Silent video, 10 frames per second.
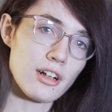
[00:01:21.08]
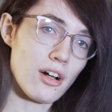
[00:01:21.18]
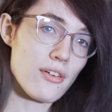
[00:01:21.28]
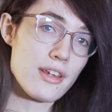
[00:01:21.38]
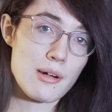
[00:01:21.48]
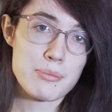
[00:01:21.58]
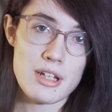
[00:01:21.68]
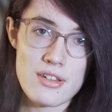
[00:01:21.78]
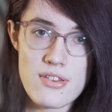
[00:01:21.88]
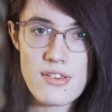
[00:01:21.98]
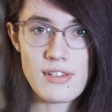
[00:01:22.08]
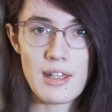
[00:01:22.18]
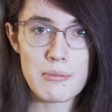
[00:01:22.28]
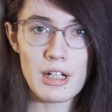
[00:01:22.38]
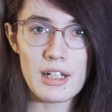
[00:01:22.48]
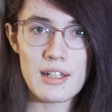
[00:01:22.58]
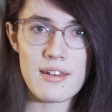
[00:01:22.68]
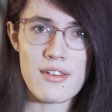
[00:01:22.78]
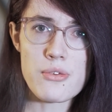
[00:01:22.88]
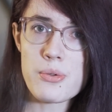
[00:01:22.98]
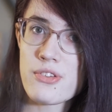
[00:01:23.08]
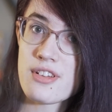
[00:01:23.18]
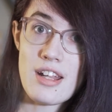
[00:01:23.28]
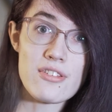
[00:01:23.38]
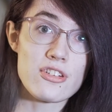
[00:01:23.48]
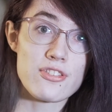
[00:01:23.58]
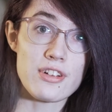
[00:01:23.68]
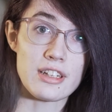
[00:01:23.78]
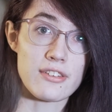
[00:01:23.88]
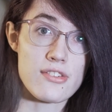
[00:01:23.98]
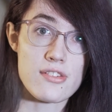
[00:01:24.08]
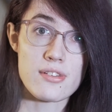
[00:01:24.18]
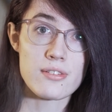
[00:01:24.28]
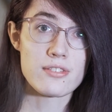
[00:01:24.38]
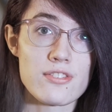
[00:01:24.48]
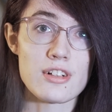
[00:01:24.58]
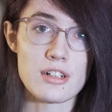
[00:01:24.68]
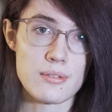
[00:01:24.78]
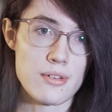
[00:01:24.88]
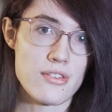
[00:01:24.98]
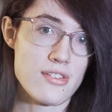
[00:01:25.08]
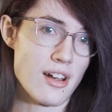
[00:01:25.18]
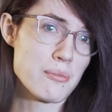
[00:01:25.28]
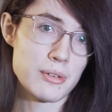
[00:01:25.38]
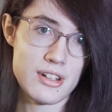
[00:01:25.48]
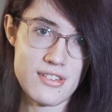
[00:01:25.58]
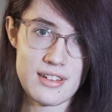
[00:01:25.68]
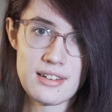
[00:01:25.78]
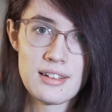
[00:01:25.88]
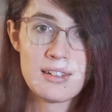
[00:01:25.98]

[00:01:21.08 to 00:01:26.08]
all the updates this game got, this was never fixed, for some reason.